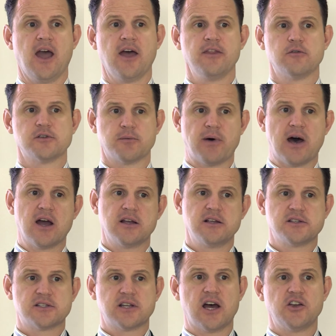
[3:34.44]
and there was a
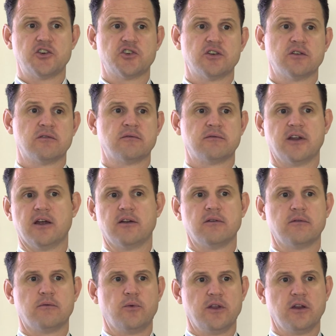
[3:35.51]
parking station,
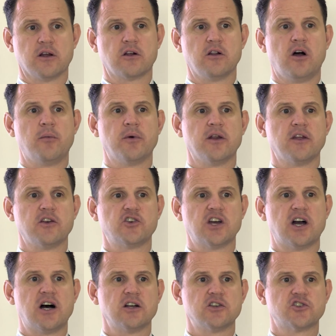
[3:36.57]
within 1 kilometre that
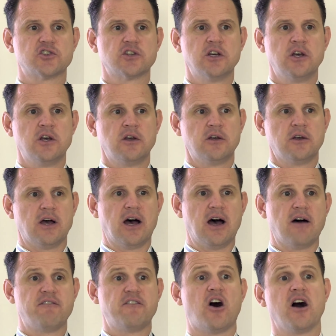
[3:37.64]
charged
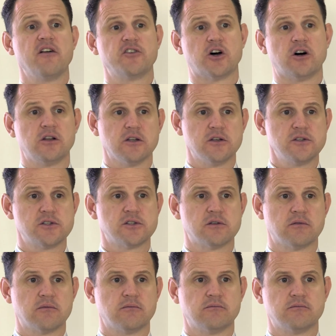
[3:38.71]
$5,